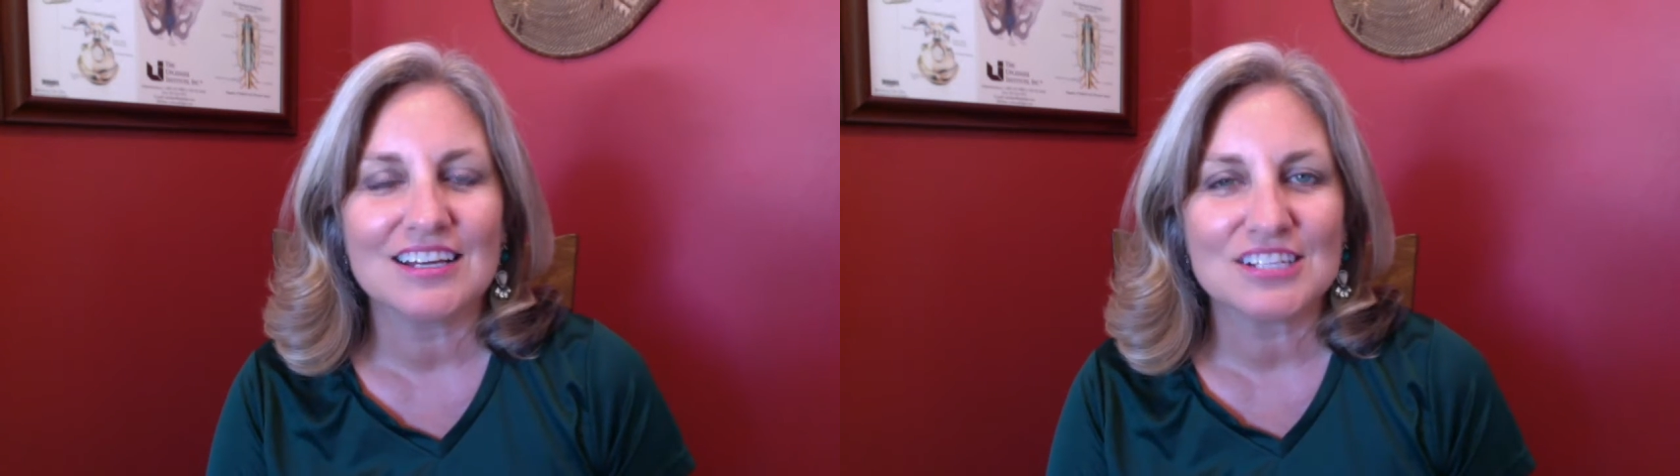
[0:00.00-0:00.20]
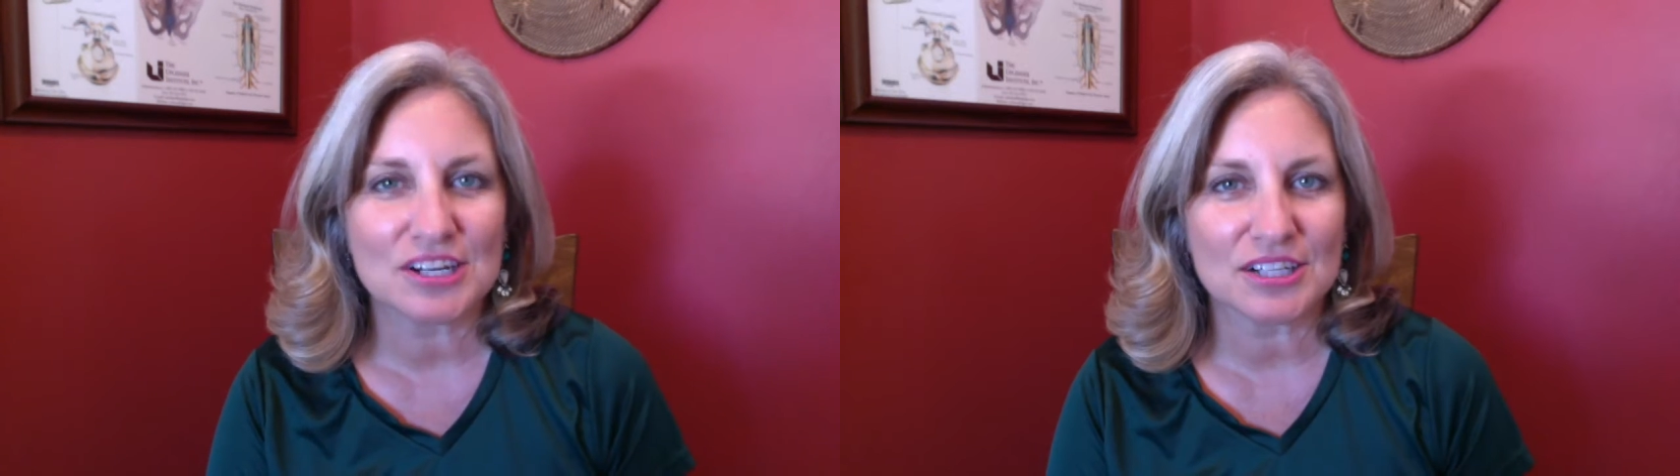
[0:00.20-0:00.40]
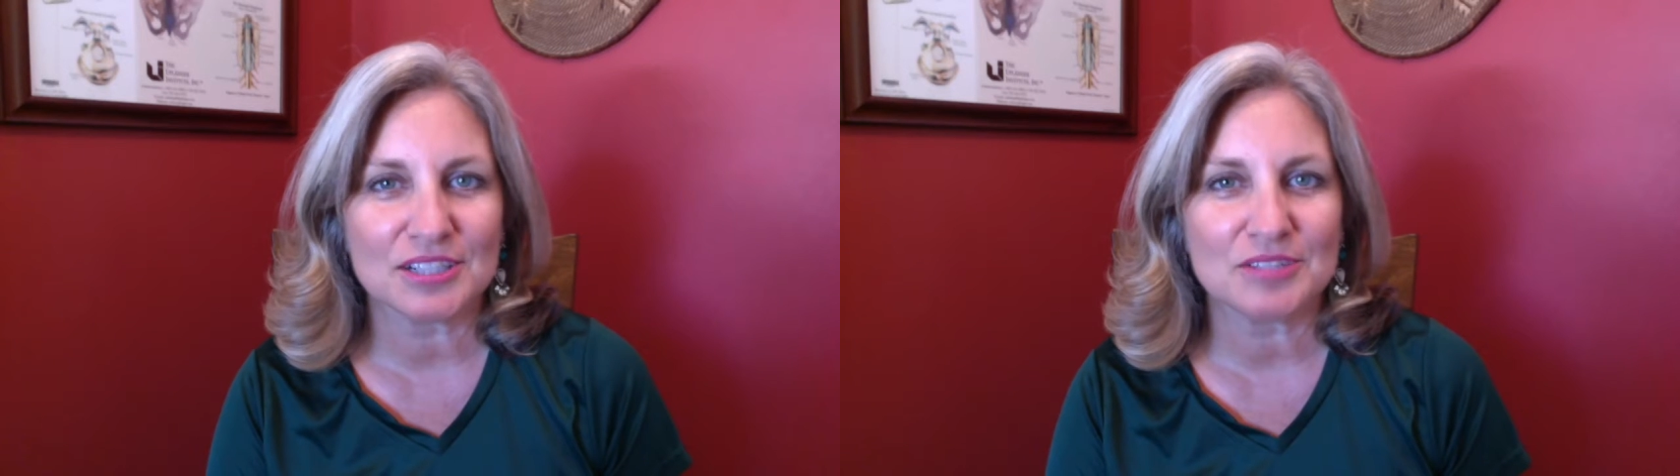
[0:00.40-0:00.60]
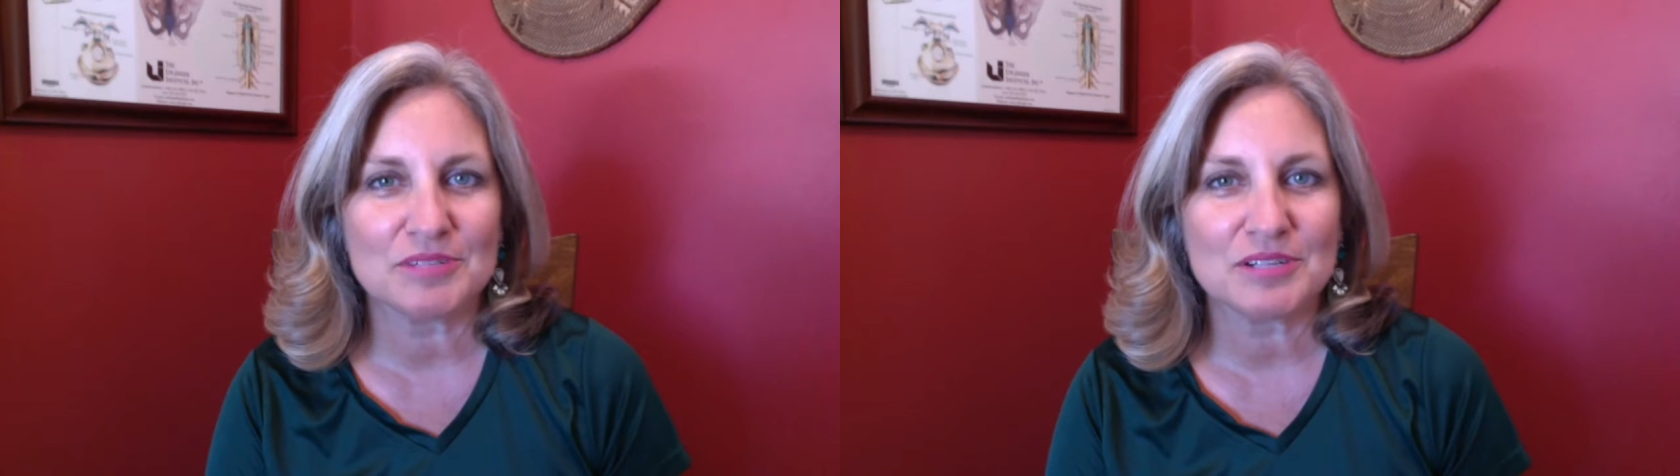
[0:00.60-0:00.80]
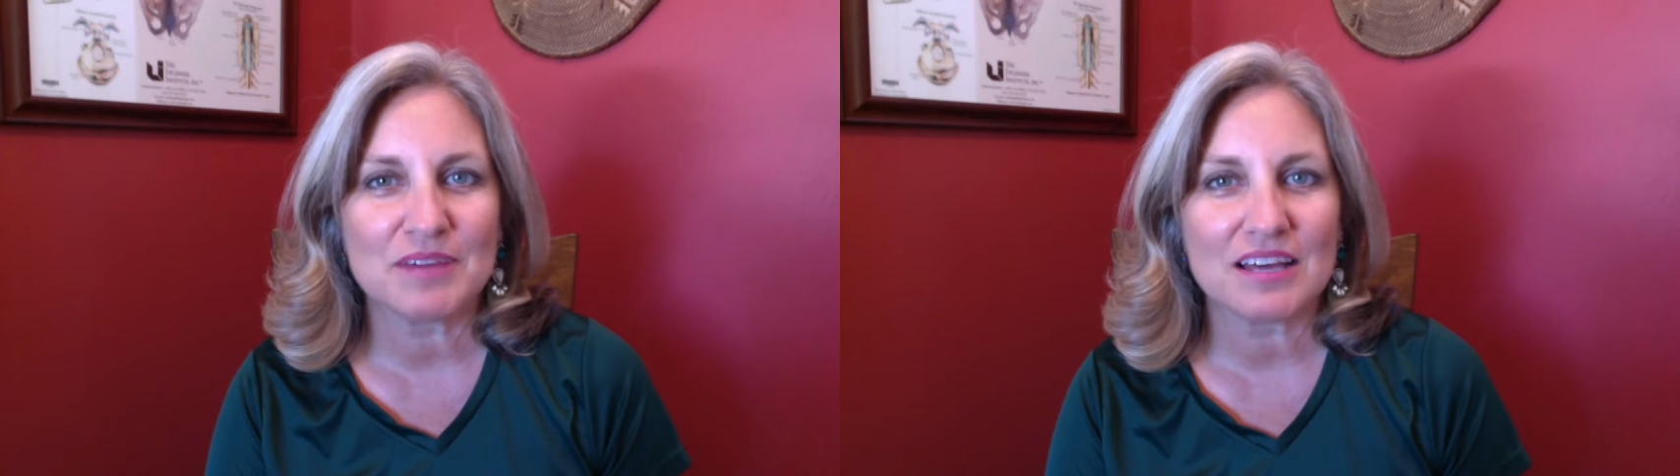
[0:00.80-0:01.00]
talk a little
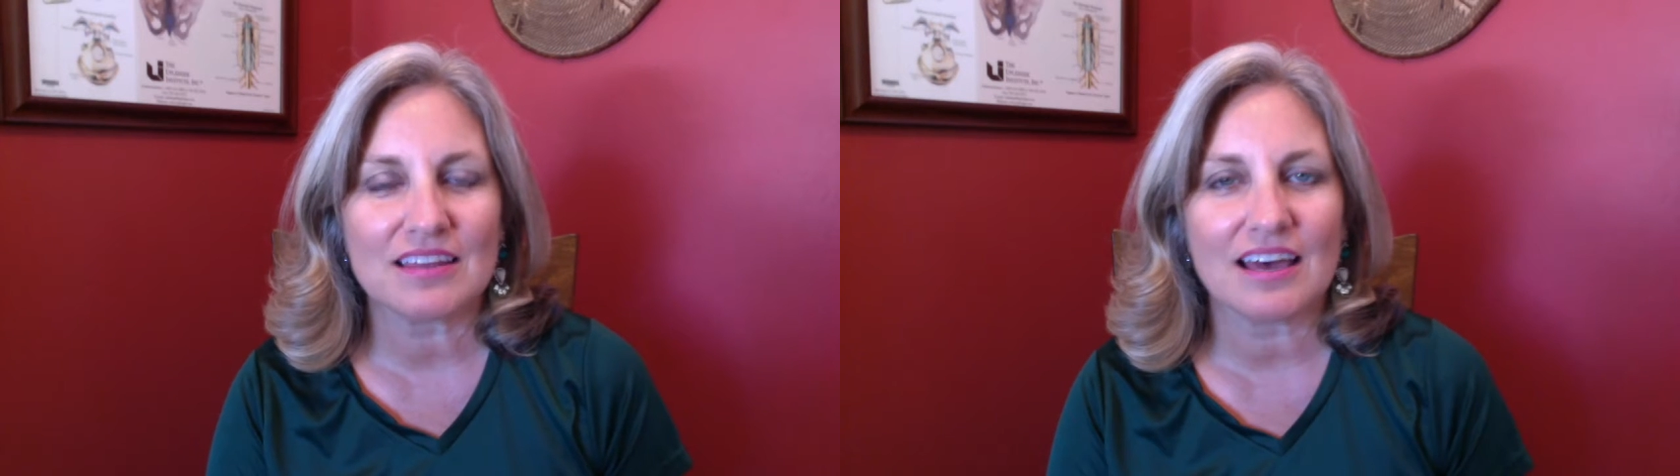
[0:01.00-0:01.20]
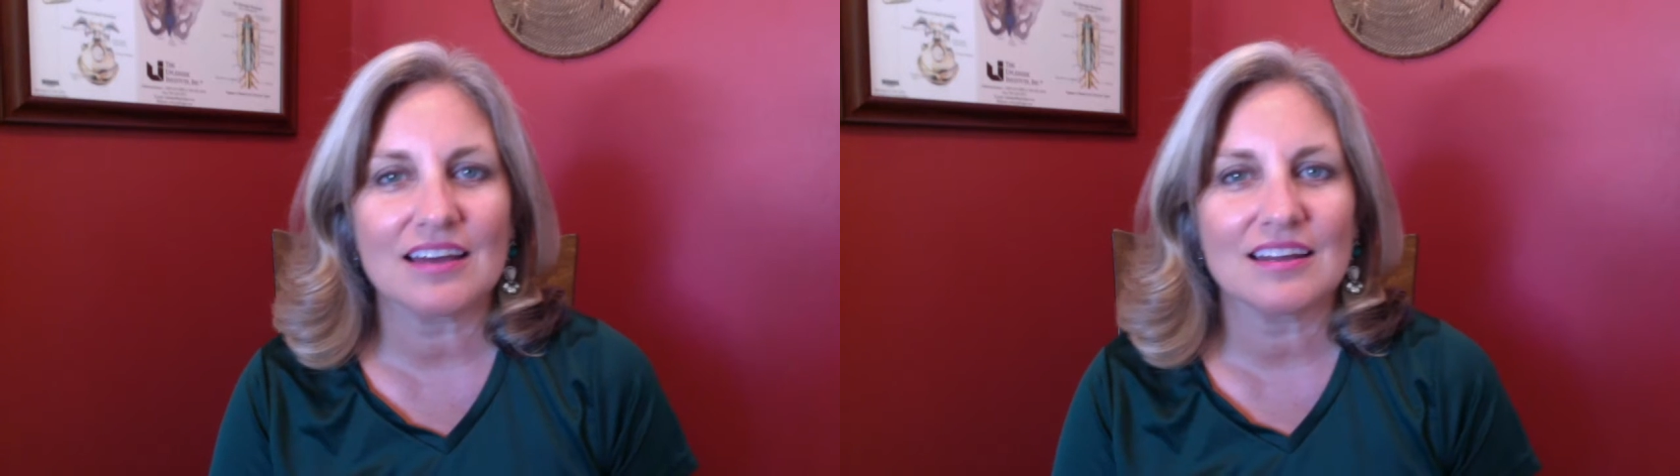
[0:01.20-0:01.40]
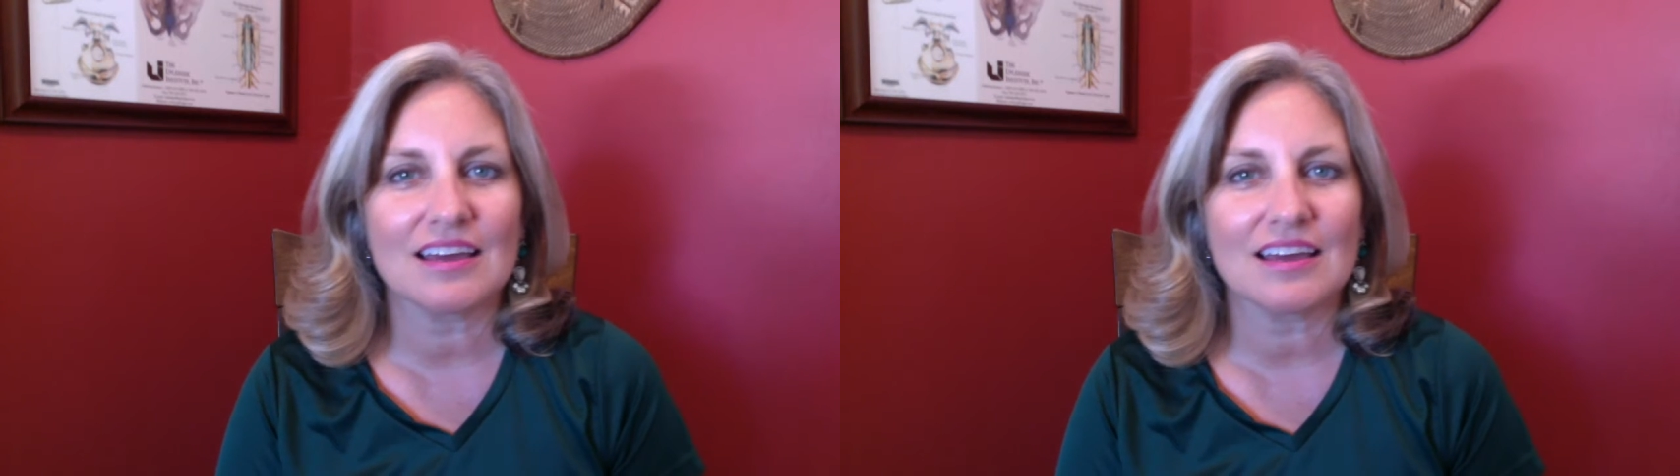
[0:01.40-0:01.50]
bit about that